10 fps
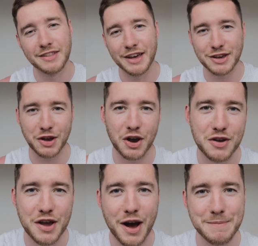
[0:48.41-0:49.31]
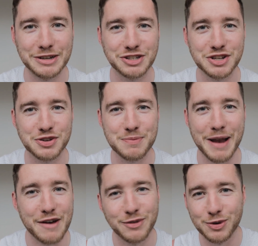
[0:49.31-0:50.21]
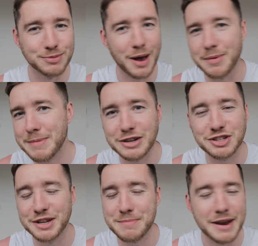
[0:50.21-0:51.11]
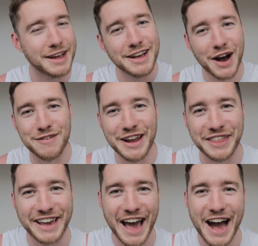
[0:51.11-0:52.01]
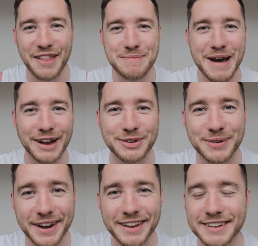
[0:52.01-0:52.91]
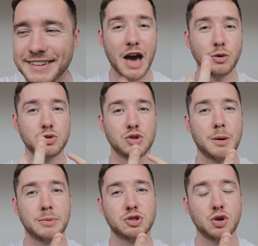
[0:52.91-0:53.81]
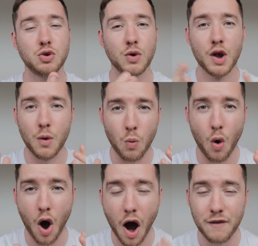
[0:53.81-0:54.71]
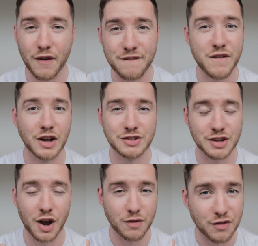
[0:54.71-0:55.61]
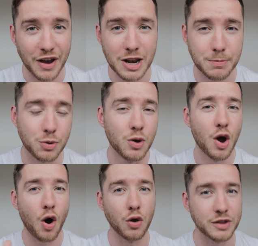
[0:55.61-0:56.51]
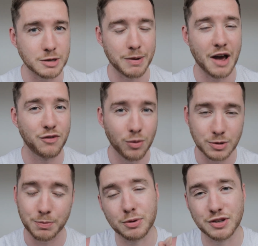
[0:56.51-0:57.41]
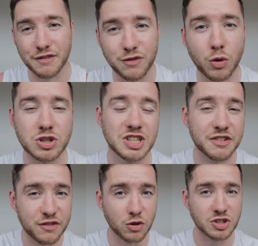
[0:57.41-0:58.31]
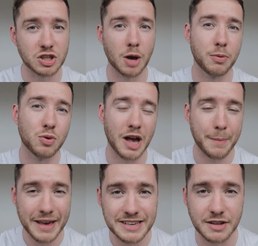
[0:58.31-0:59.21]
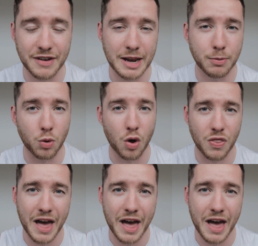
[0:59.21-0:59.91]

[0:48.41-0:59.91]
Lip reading: There you go. I've mentioned the two platforms. I'm going to mention in a minute. I've let the cat out of the bag already. And also number two, what other funds are available on these platforms, because unfortunately the FTSE Global All Cap isn't available on